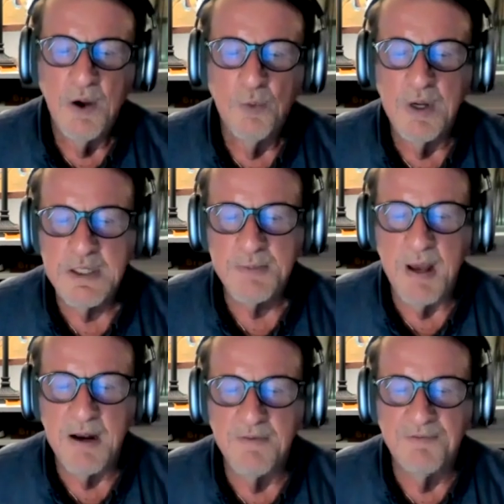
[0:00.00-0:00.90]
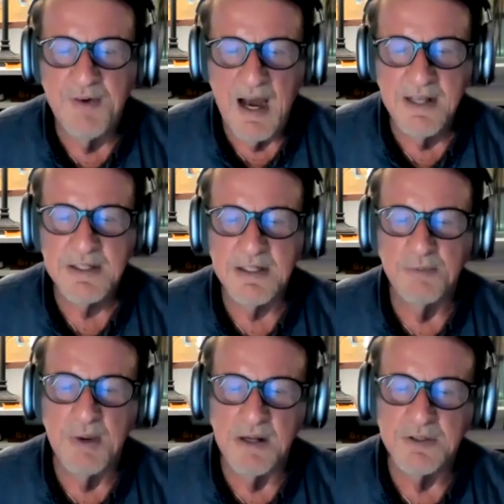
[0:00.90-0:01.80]
We spend vast
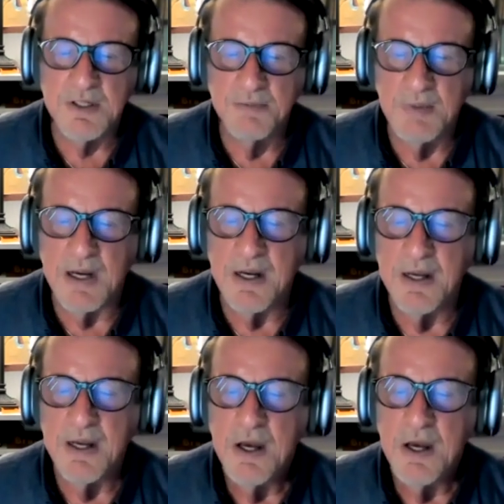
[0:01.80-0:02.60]
amounts of money